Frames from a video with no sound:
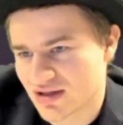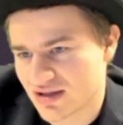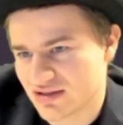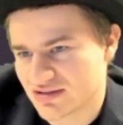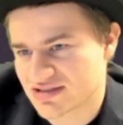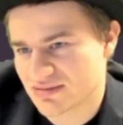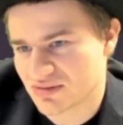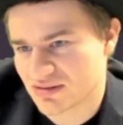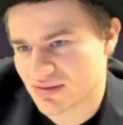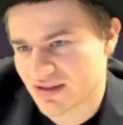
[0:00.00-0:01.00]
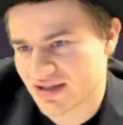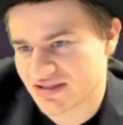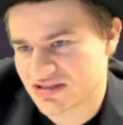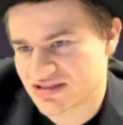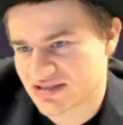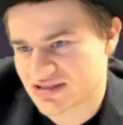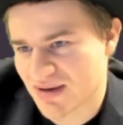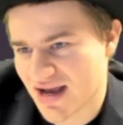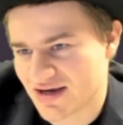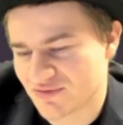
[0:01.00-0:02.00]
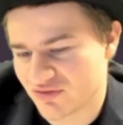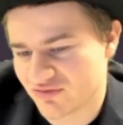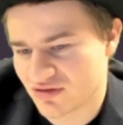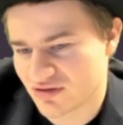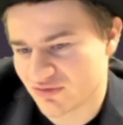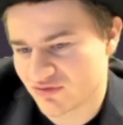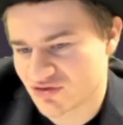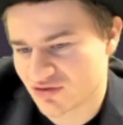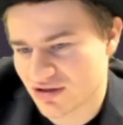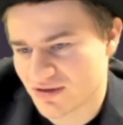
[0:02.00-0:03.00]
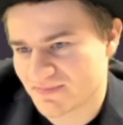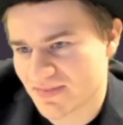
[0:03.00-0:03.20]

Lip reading: And you can simply play knight g6 back with a draw.